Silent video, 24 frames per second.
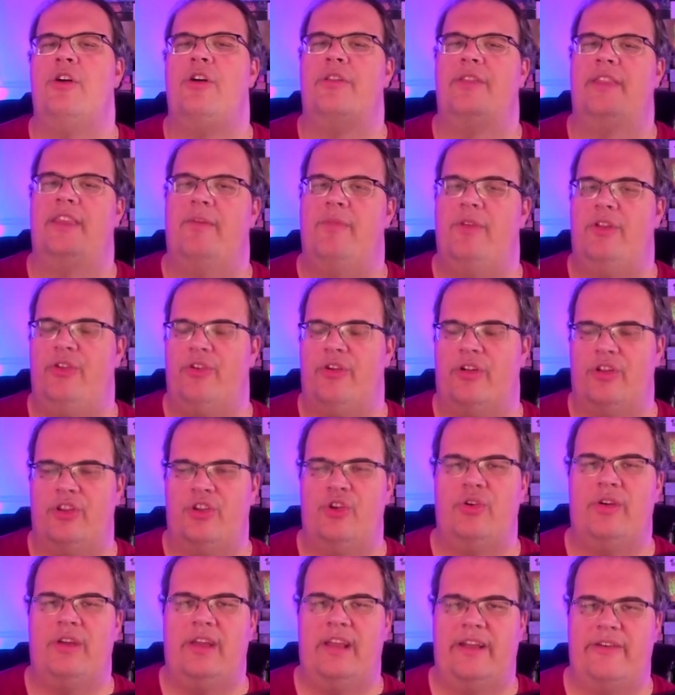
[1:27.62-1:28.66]
They've been doing
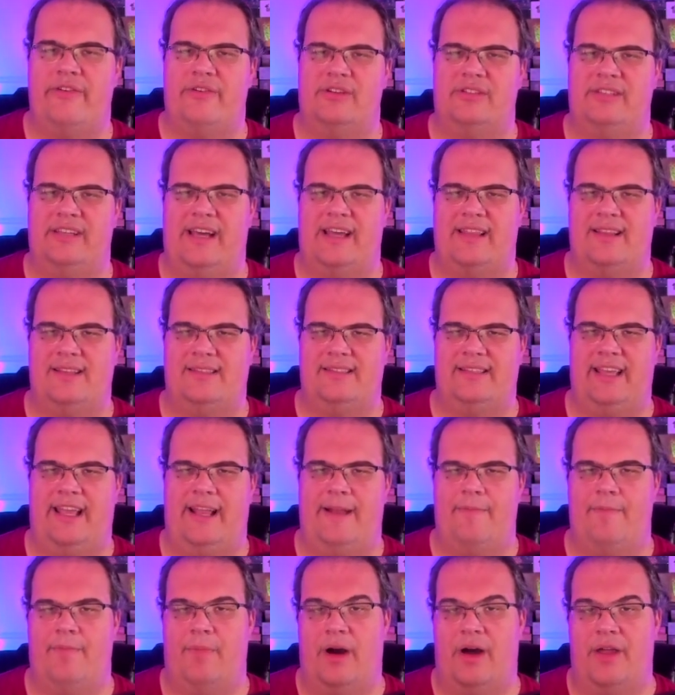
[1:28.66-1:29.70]
2 heroes at the
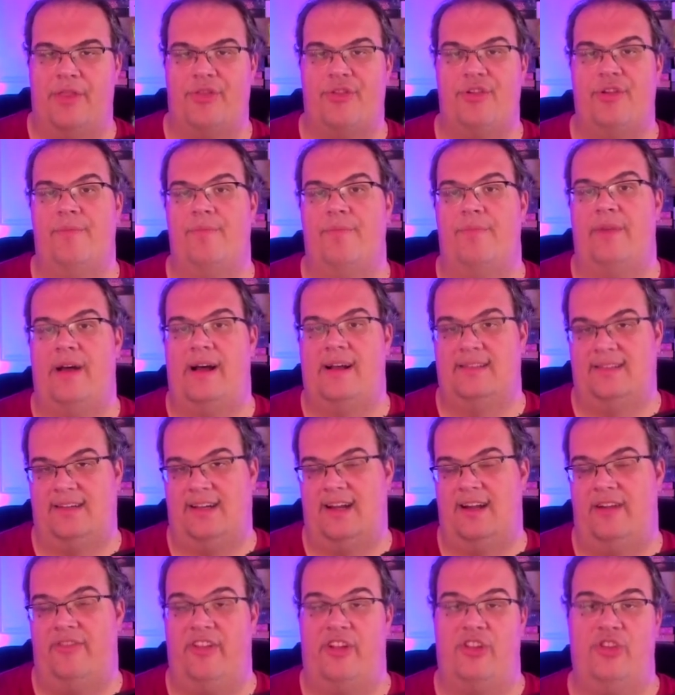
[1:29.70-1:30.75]
same month as
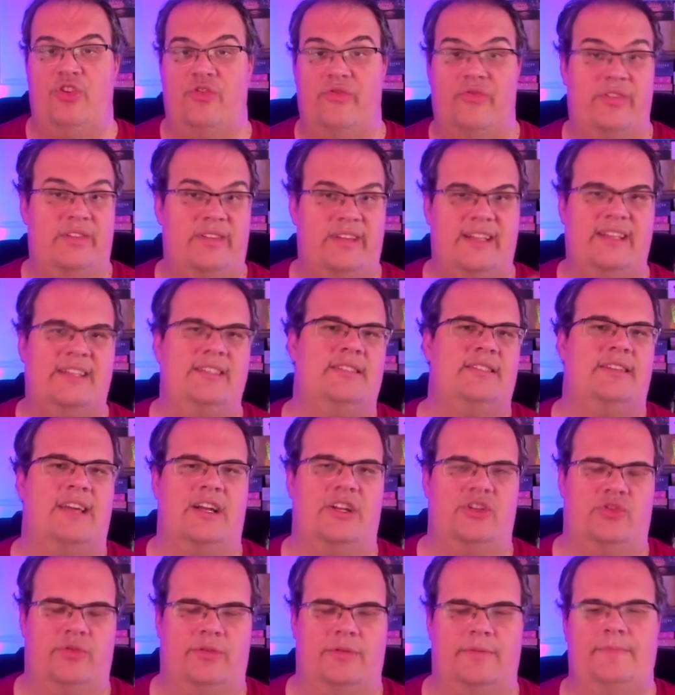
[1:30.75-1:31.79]
kind of their new release
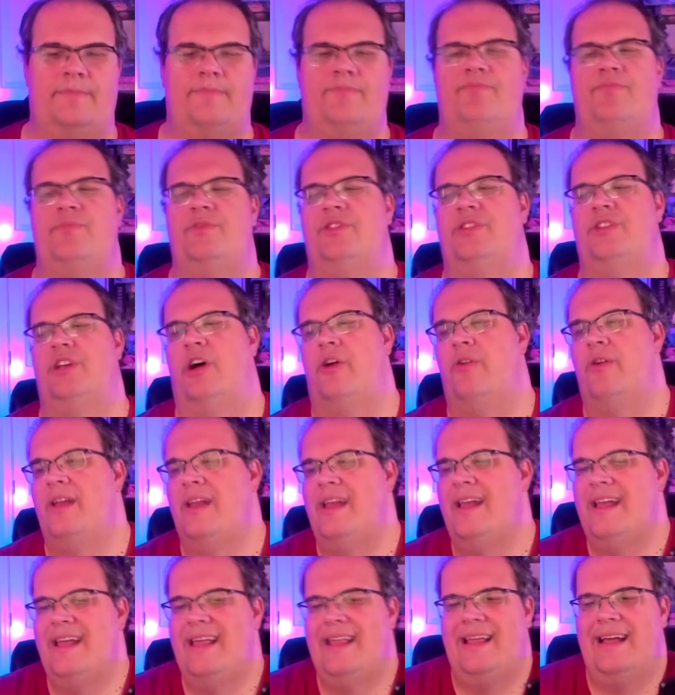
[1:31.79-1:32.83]
schedule. So
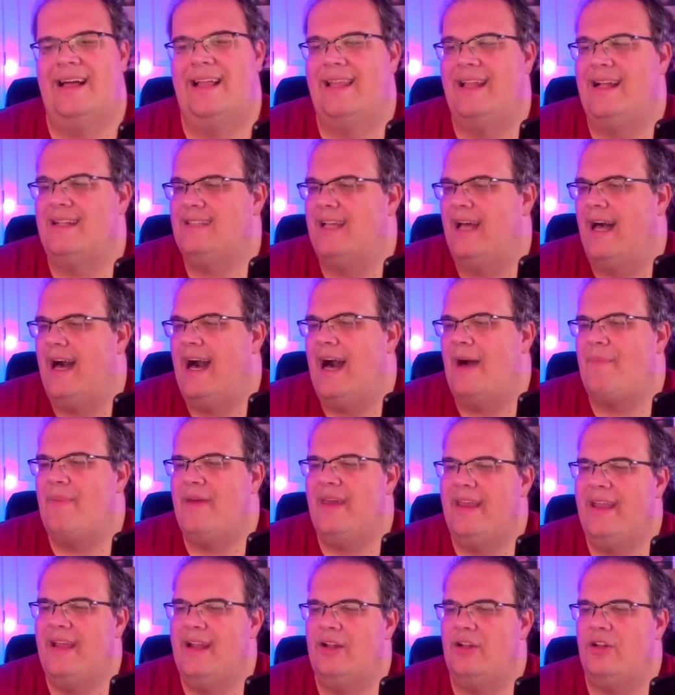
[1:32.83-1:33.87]
let's hop
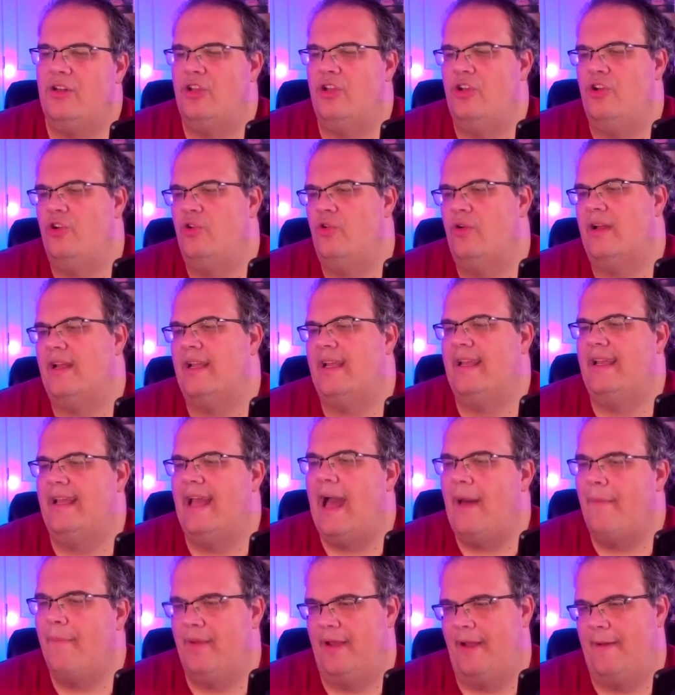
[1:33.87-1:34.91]
into
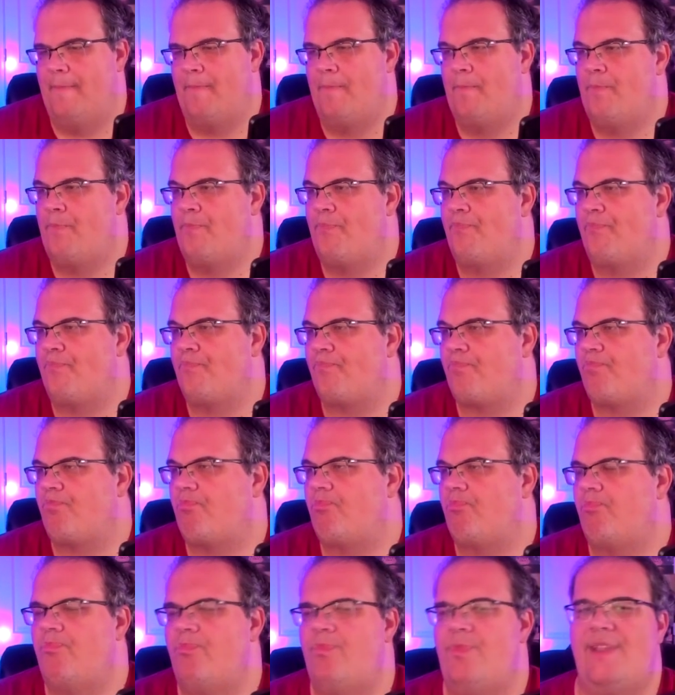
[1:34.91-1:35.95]
Gambit.
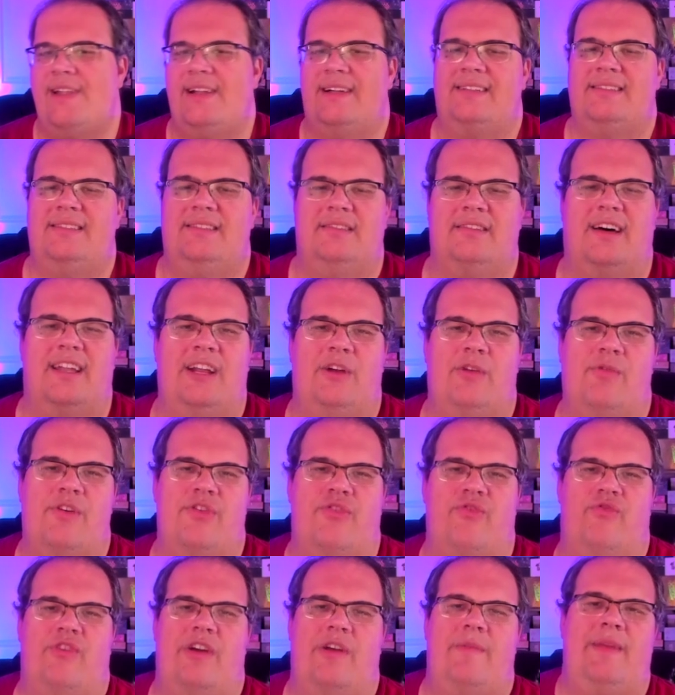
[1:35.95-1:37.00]
Starting with
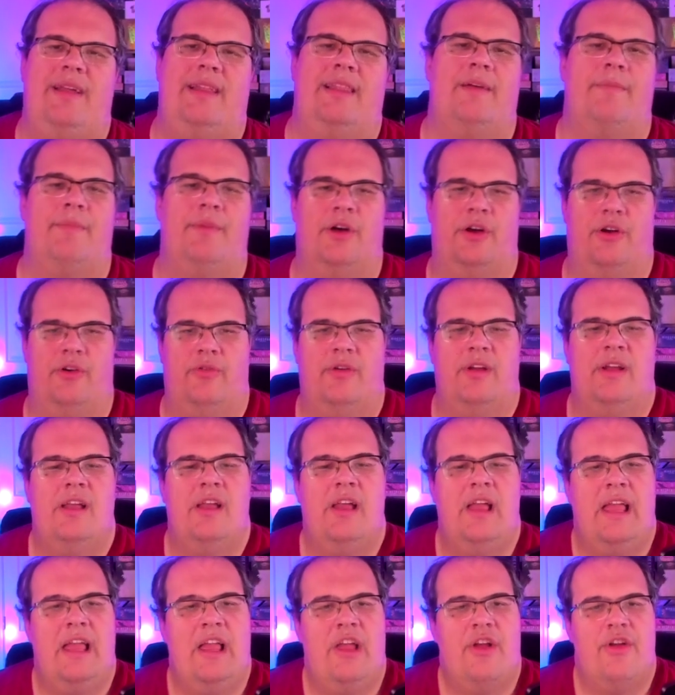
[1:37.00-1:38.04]
Remy LeBeau.
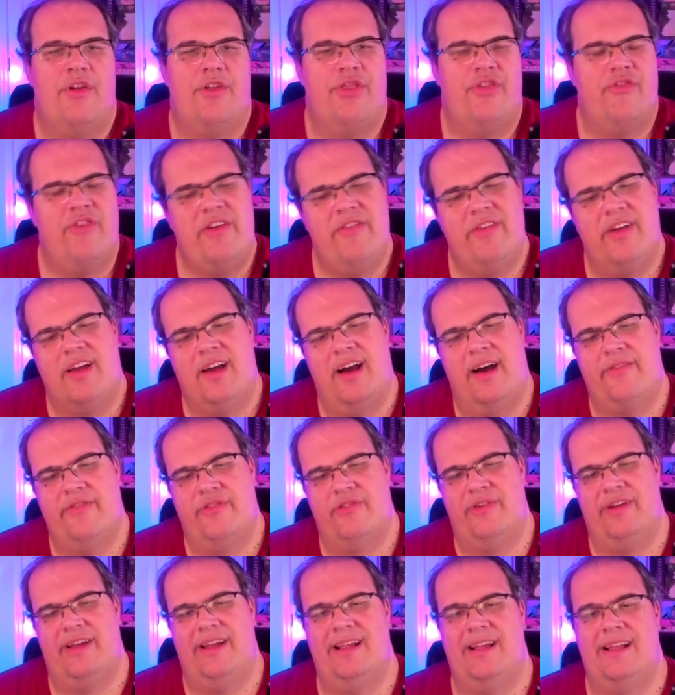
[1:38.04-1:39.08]
3
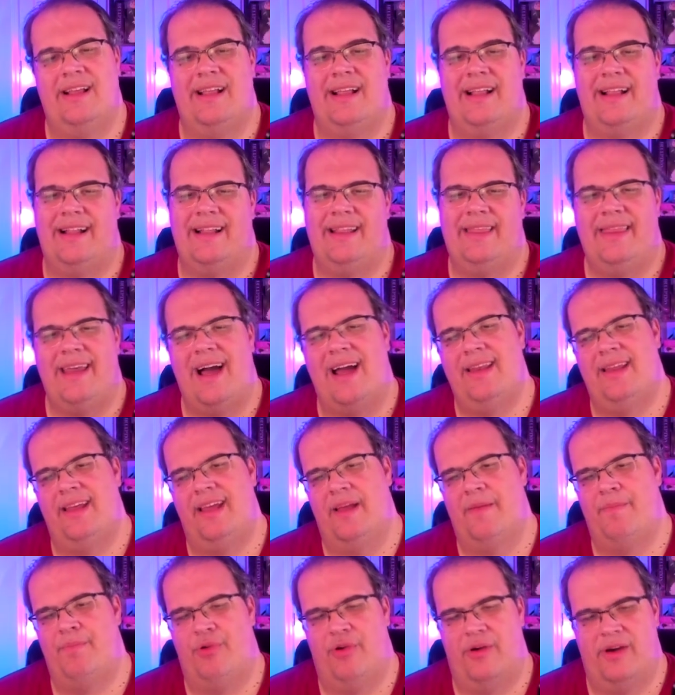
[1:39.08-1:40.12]
recovery, 9
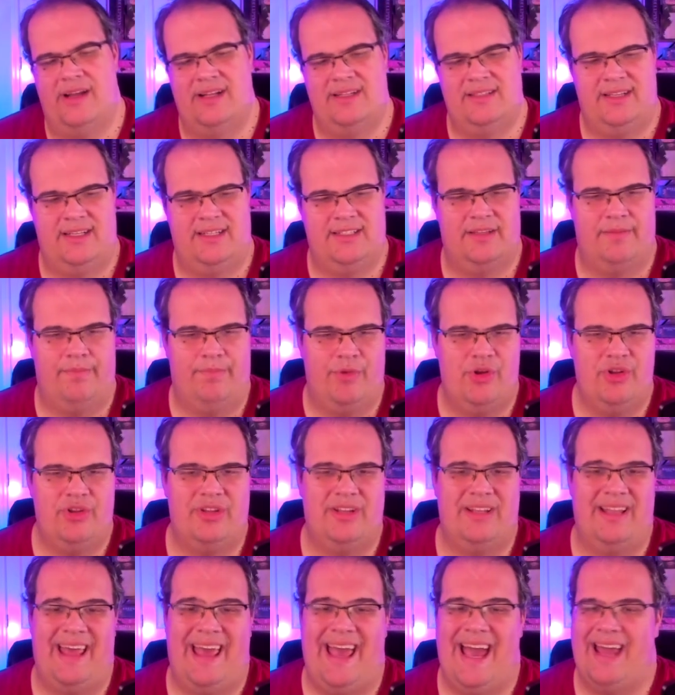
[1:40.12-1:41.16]
hit points. He's a
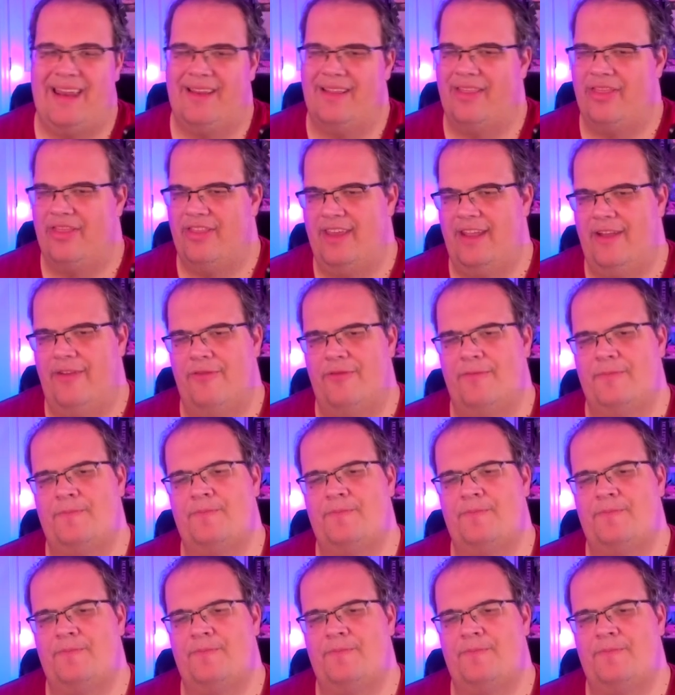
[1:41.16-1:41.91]
mutant and a thief.